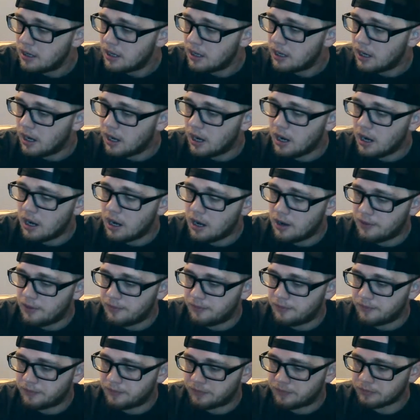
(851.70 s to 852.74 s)

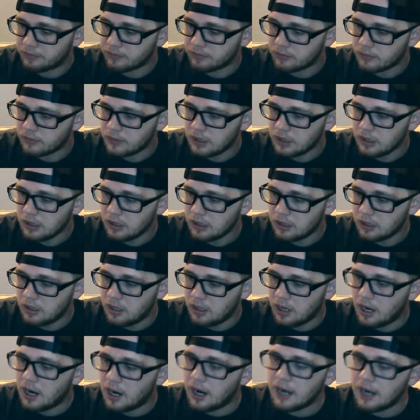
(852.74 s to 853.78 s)

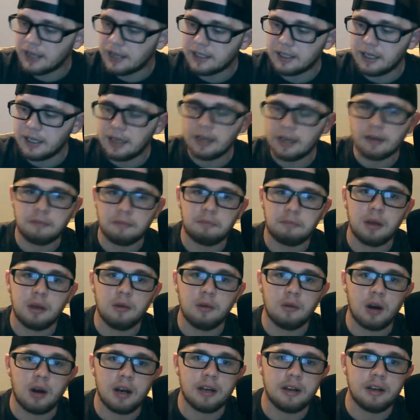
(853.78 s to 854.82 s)
I think
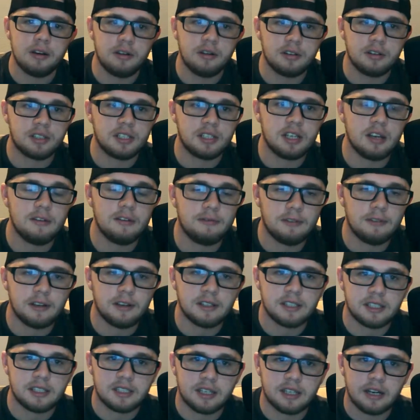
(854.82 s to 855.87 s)
BYU's
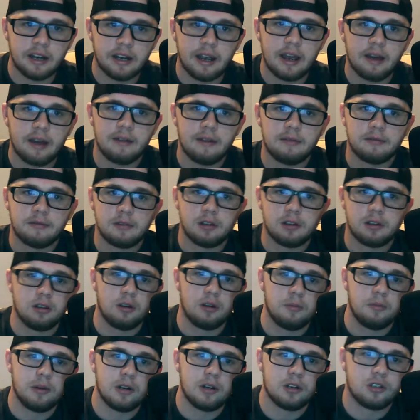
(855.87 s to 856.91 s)
defense is going to have a
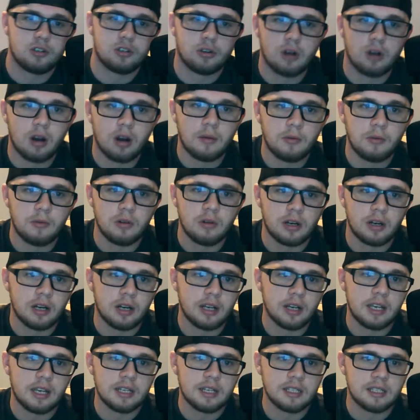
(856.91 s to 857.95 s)
little bit of trouble
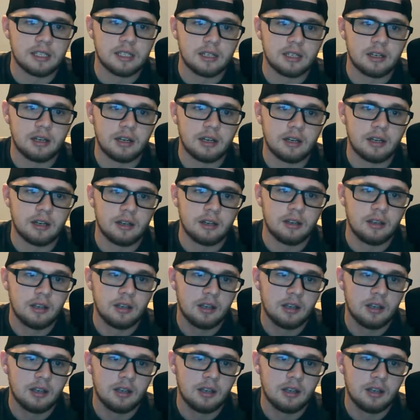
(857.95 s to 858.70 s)
against Tanner